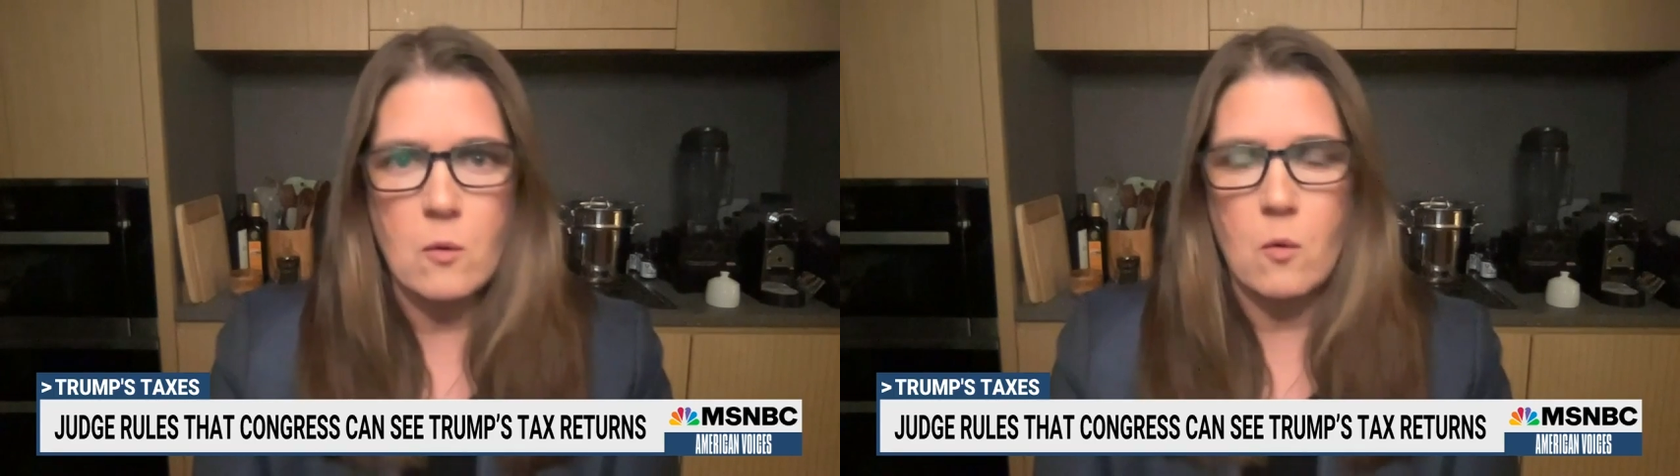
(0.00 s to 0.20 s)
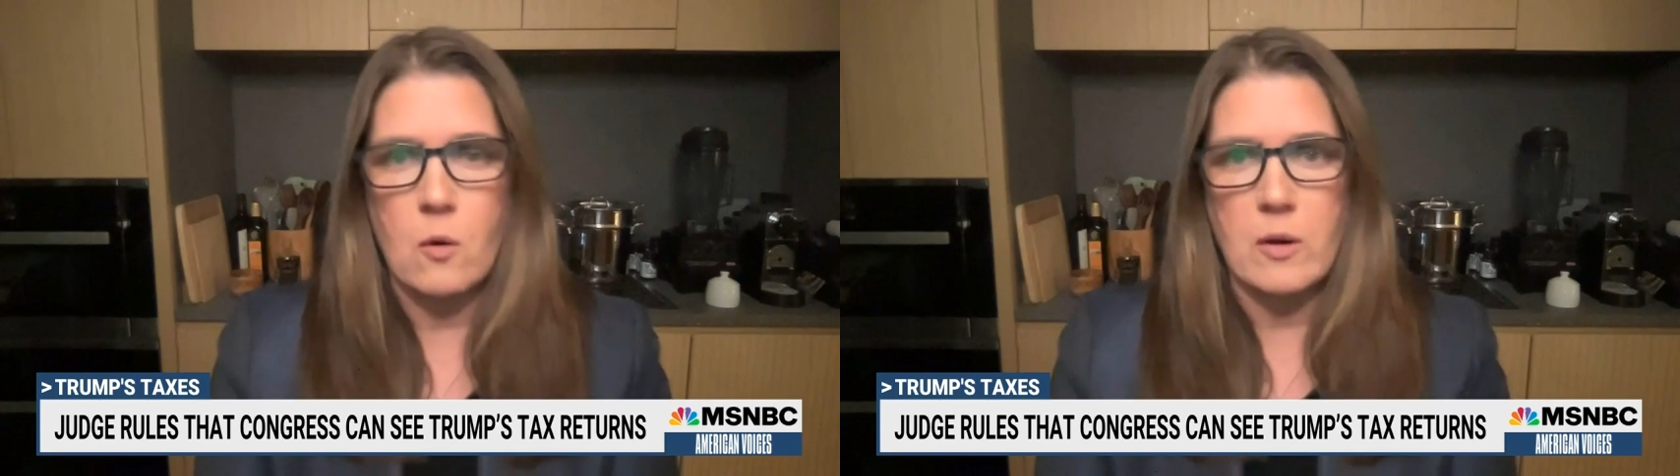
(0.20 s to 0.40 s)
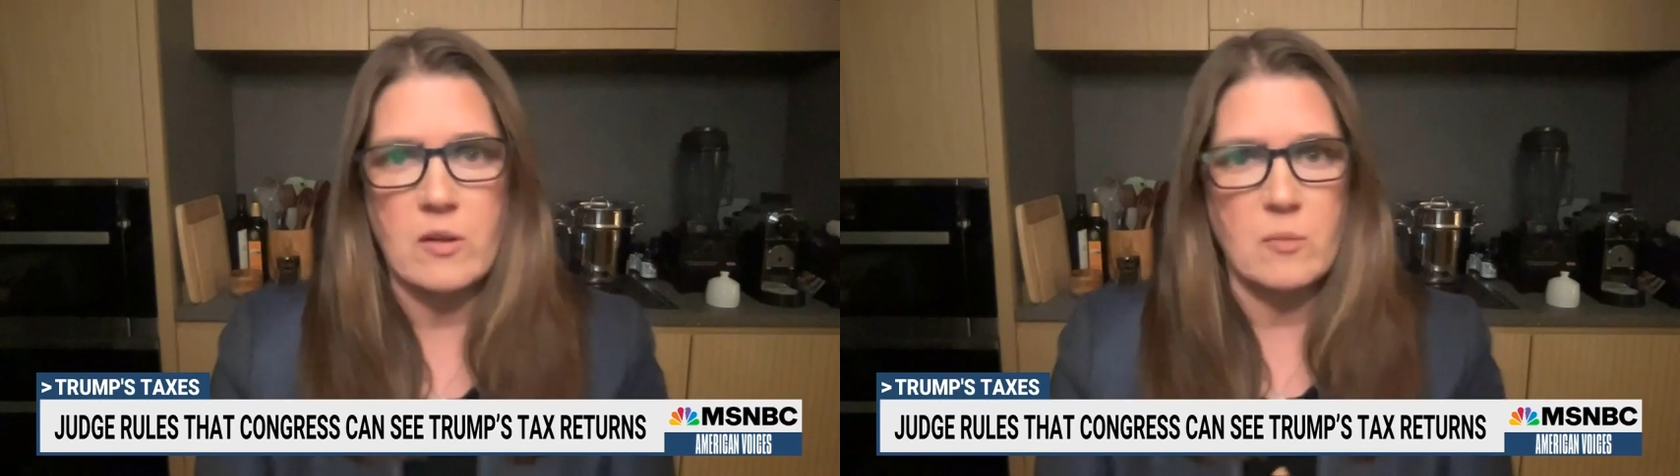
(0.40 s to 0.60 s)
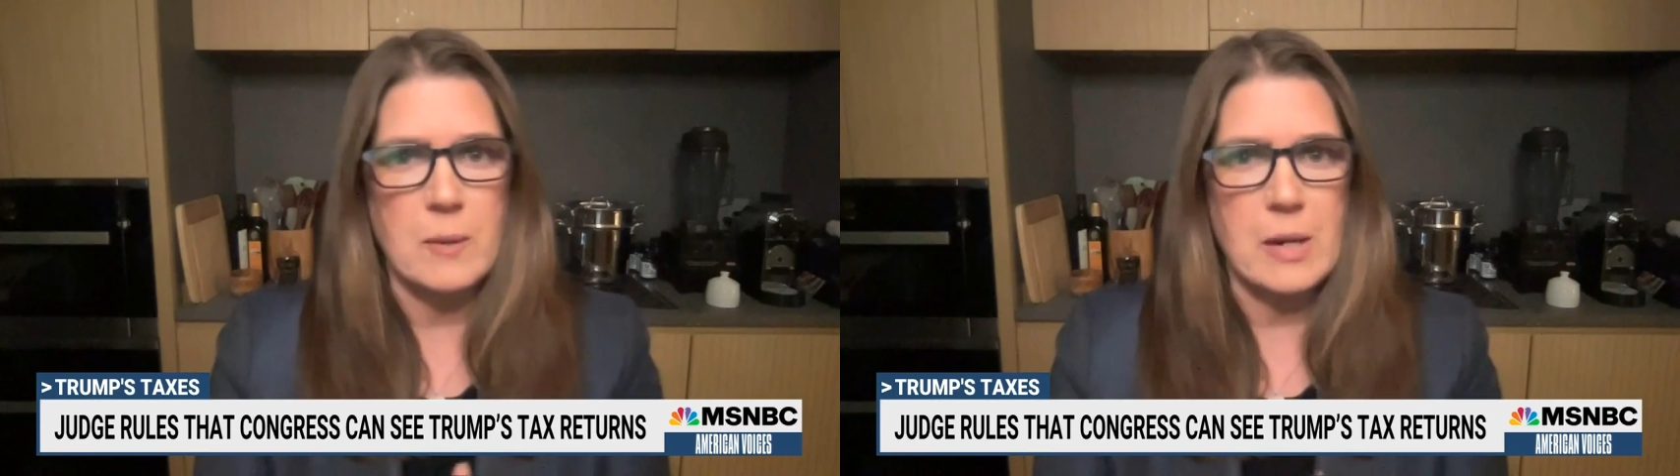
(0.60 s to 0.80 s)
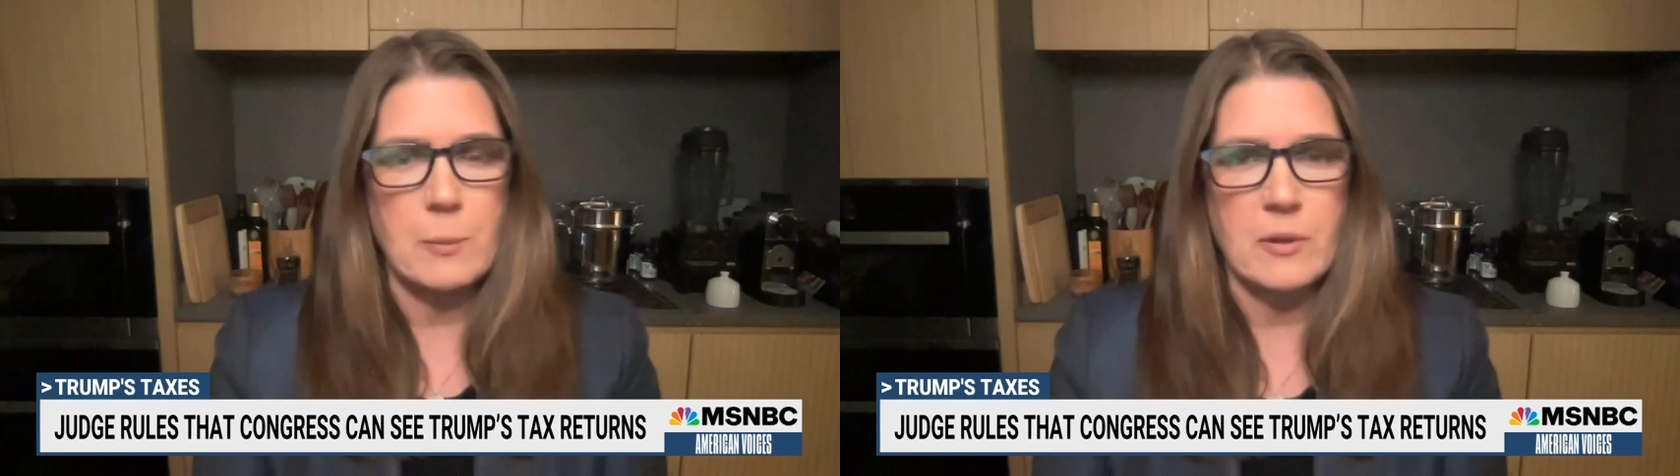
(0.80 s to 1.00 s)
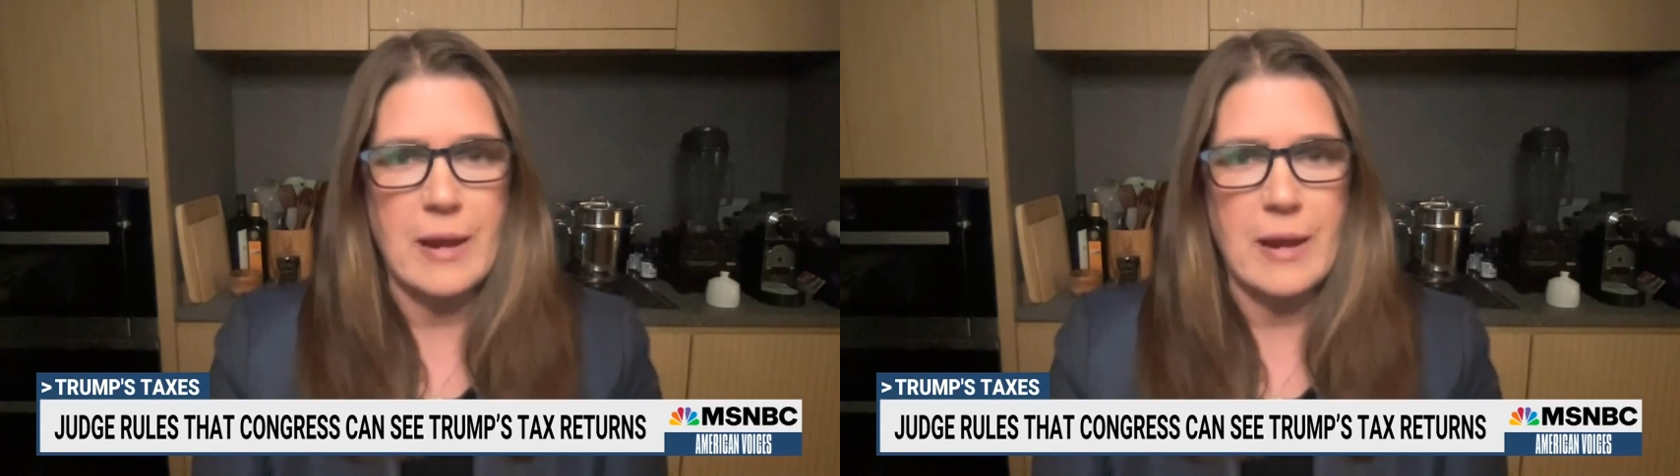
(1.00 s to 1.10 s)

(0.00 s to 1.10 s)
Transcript: or he's been able to